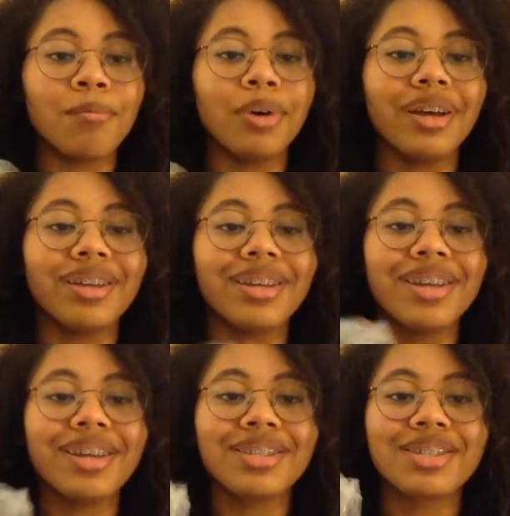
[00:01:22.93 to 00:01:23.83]
but
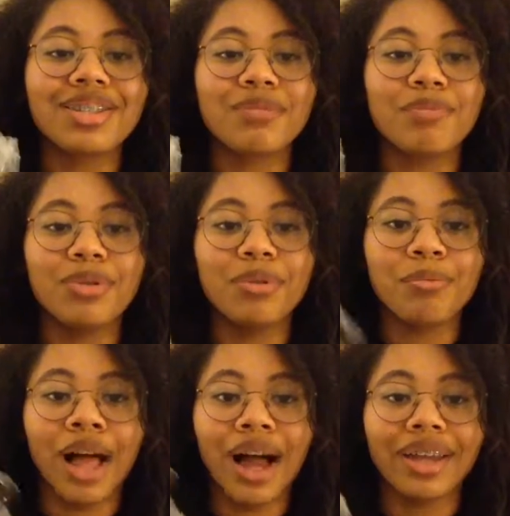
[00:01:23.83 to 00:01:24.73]
it's just blue and
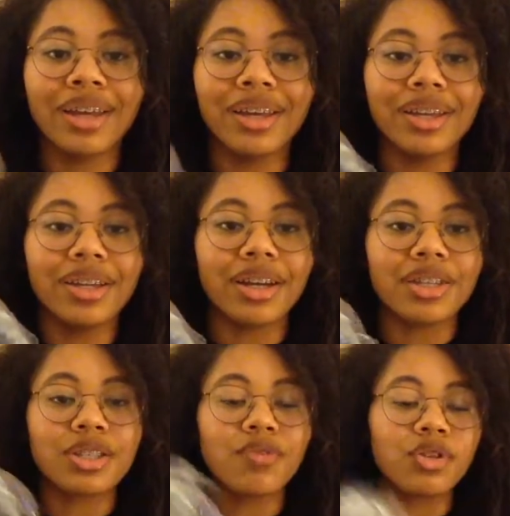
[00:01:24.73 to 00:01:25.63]
black, and I
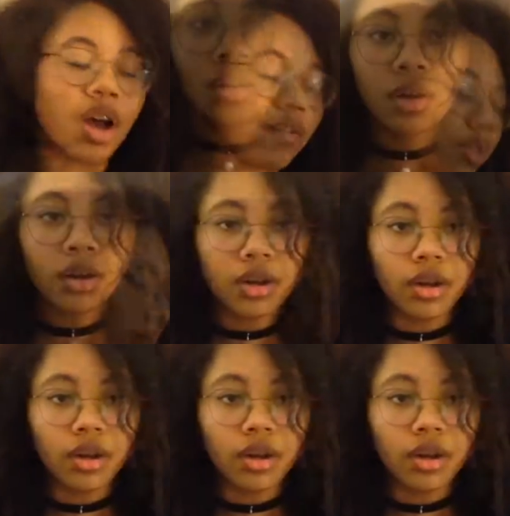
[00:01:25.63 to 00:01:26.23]
guess it's for traveling.